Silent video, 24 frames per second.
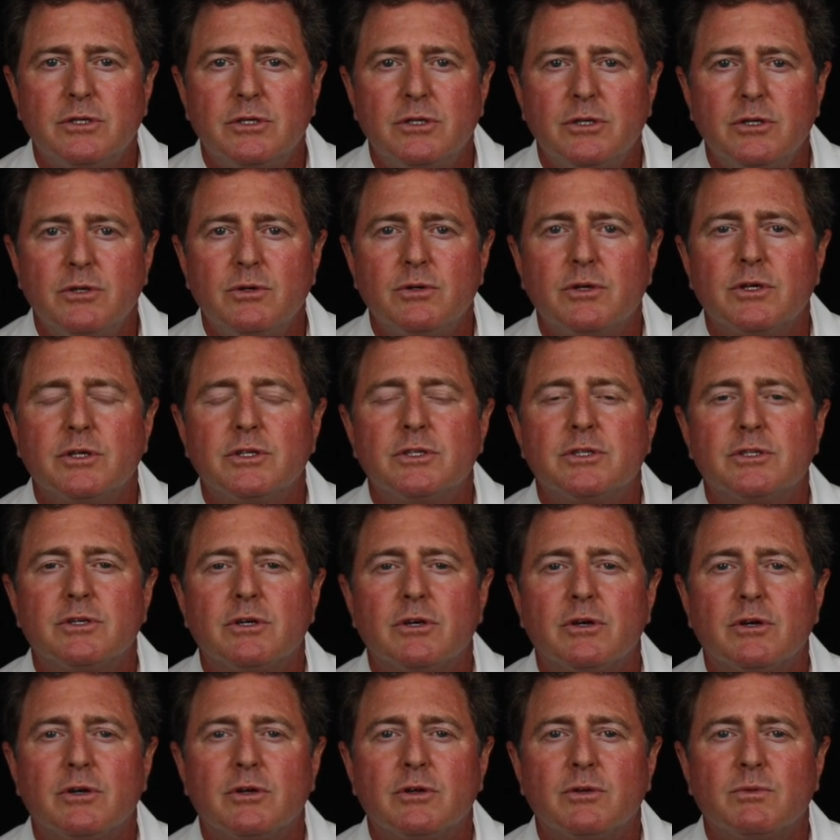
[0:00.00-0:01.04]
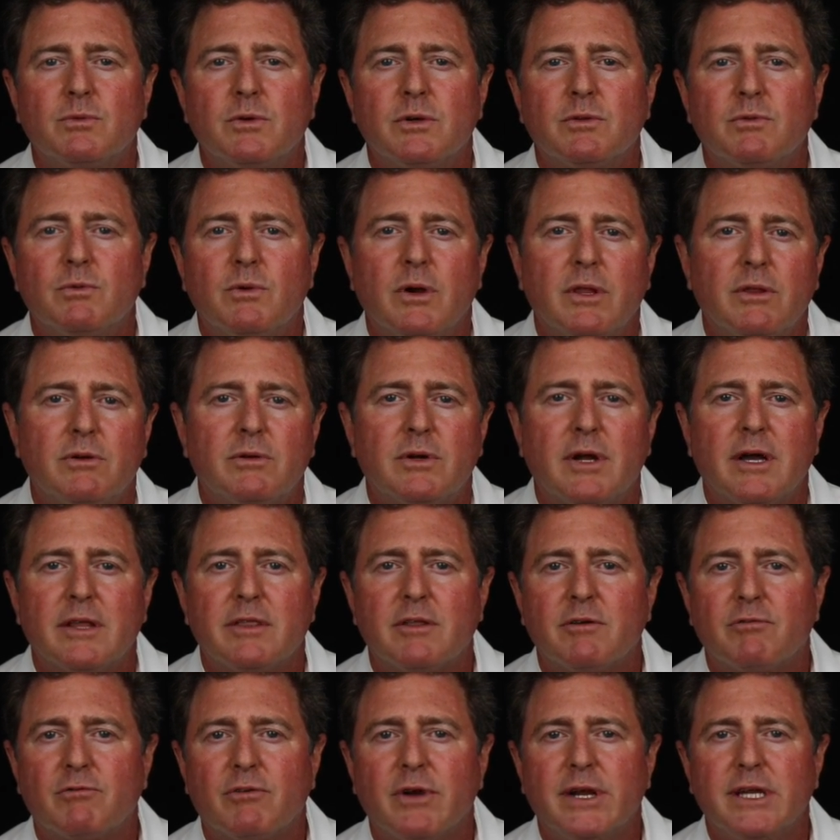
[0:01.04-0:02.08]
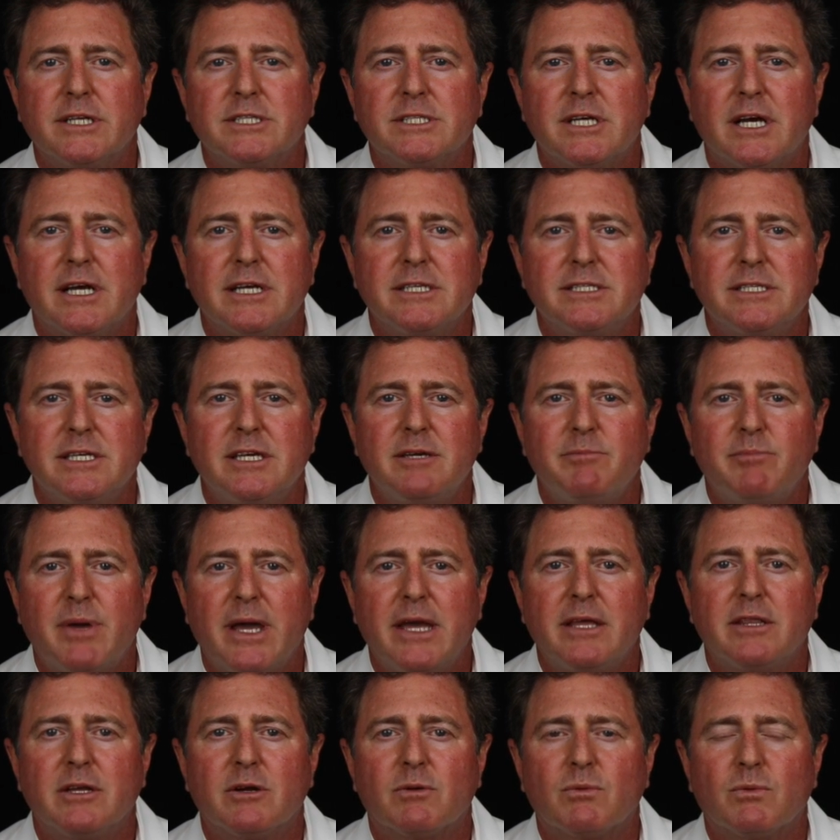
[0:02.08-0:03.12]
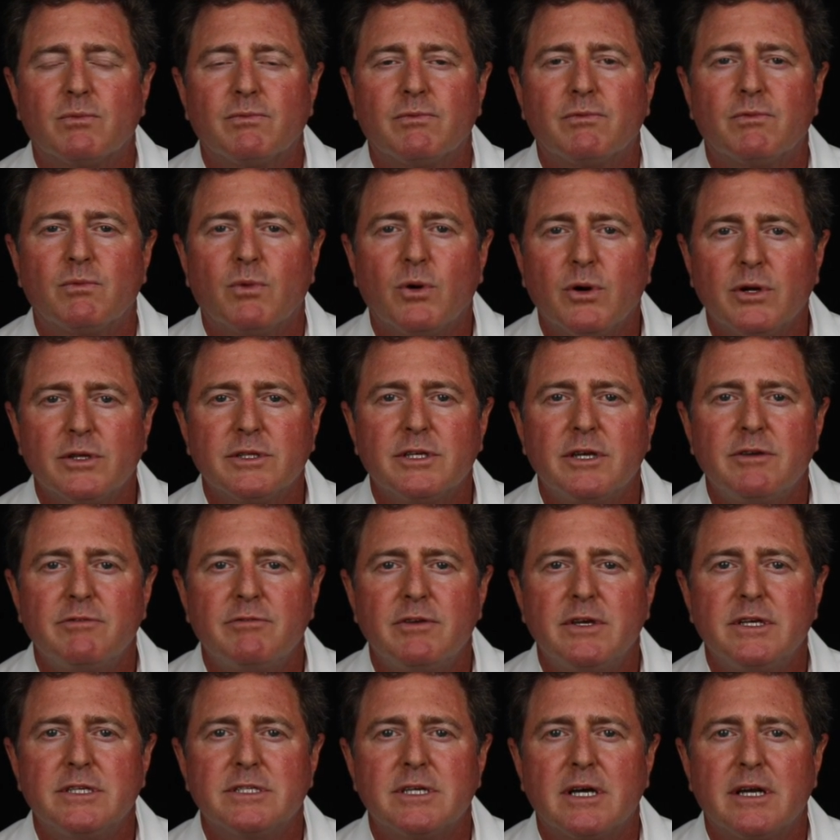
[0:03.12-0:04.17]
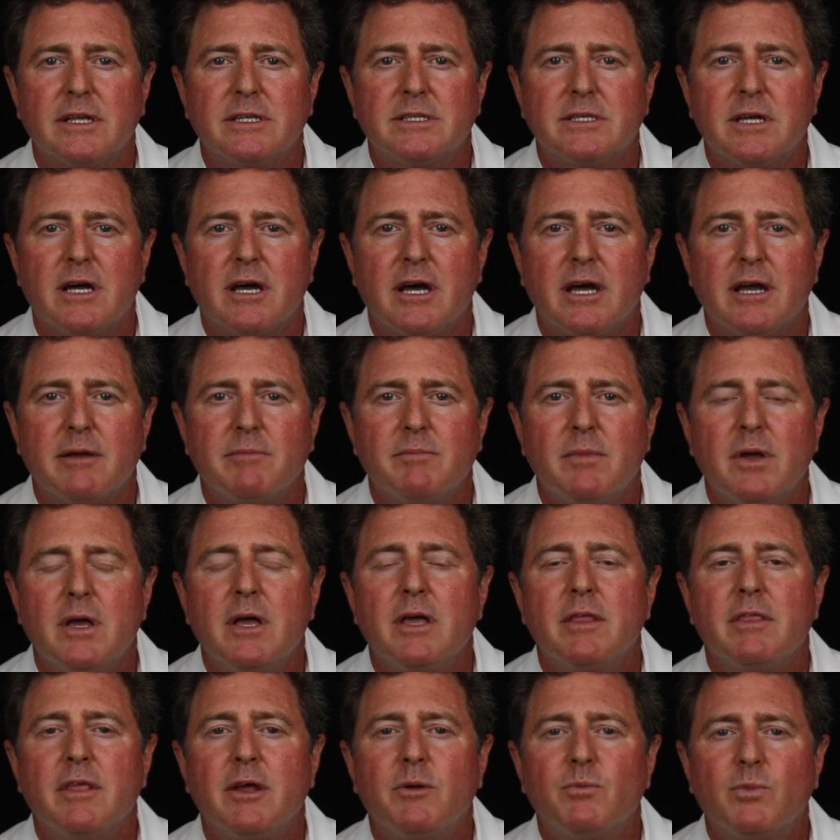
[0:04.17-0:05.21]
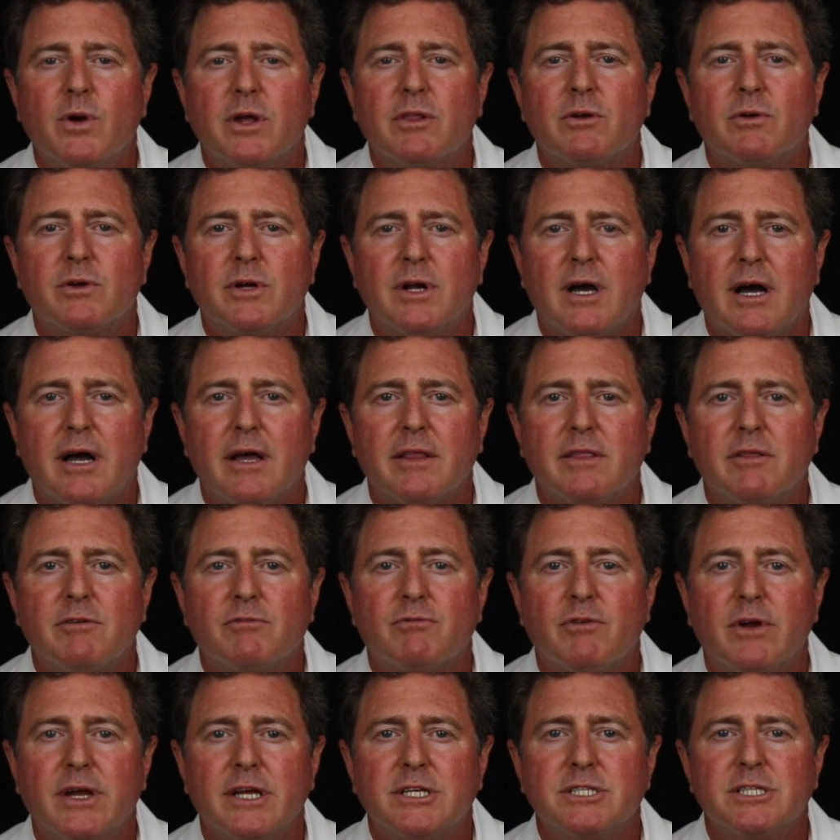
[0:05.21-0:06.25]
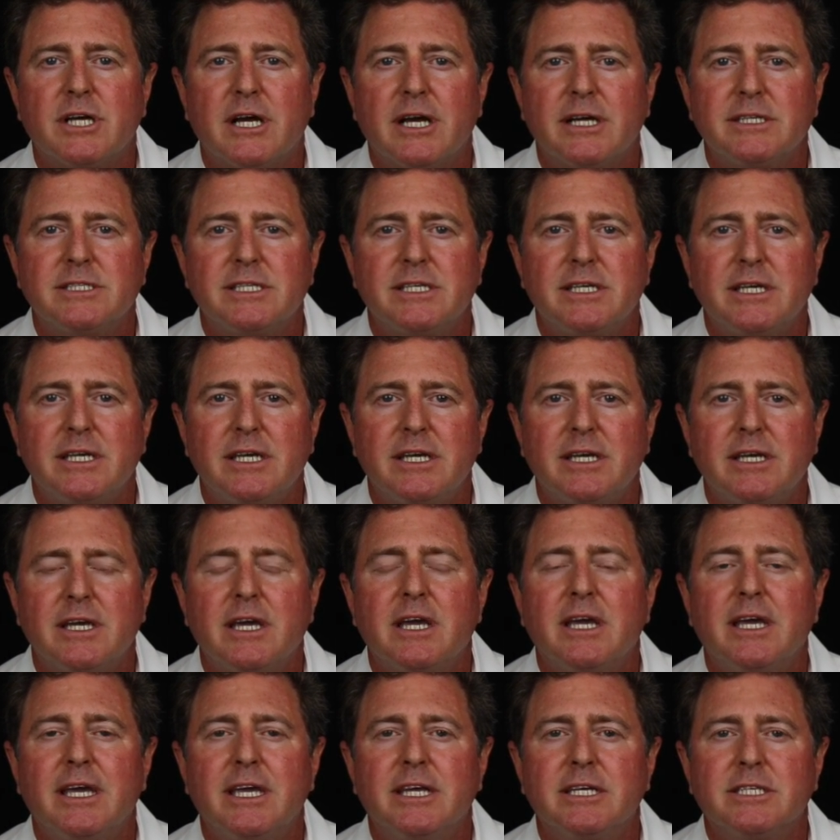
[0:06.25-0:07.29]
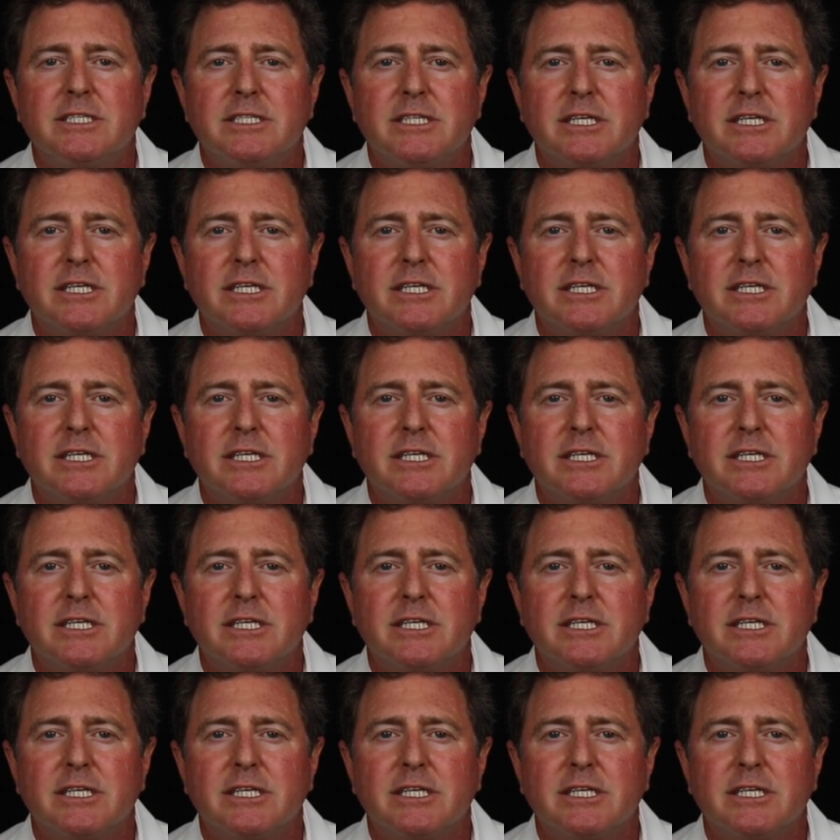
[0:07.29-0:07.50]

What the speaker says: too concerned with whether or not the franchisee paid their royalty fees on time than whether or not the franchisee is